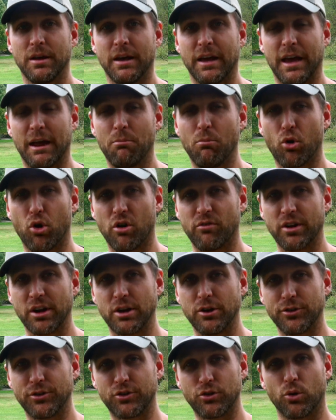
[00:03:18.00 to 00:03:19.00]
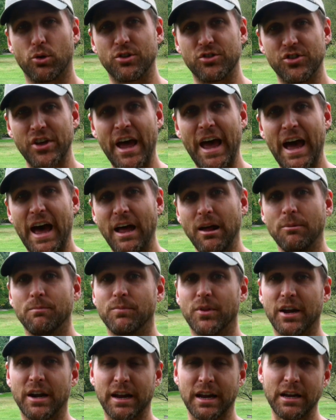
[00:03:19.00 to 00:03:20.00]
and more of it goes towards that
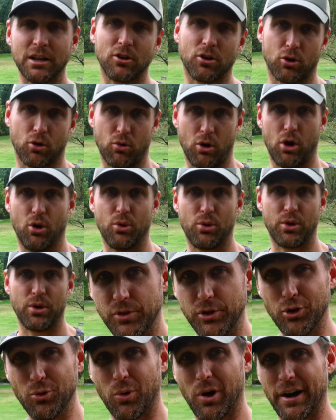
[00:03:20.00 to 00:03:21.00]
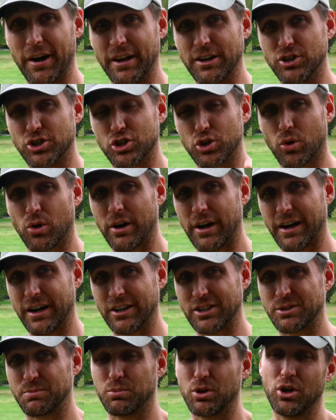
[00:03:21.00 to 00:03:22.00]
than antler growth. You want a short and
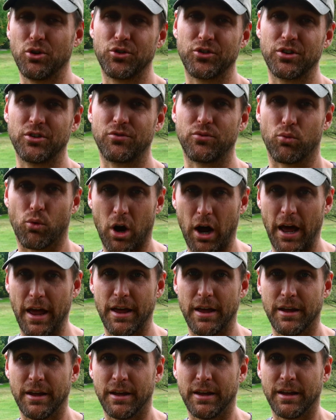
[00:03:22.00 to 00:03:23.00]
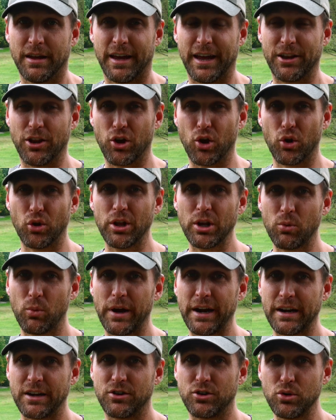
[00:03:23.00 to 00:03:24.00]
explosive rut, and the only
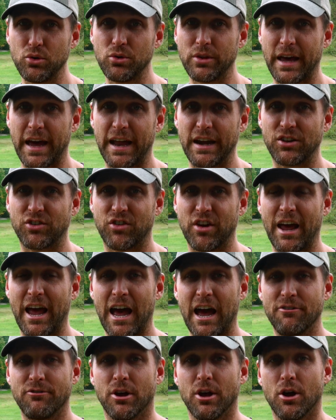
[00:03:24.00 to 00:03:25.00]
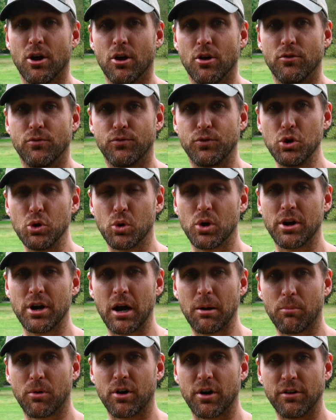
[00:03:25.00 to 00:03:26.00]
way to do that is to have fewer
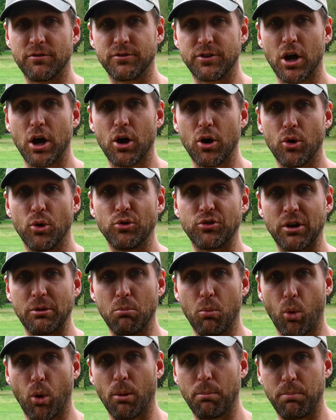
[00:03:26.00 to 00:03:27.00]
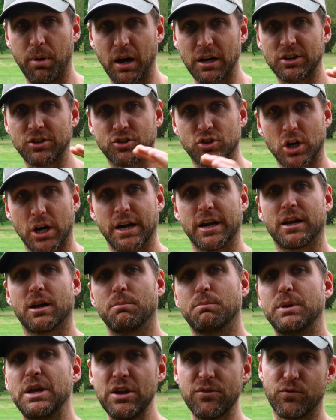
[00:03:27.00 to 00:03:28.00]
number of does and more bucks trying to
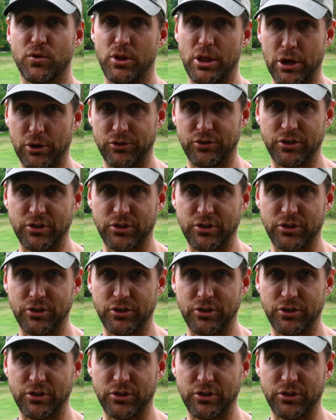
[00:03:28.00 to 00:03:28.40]
compete for those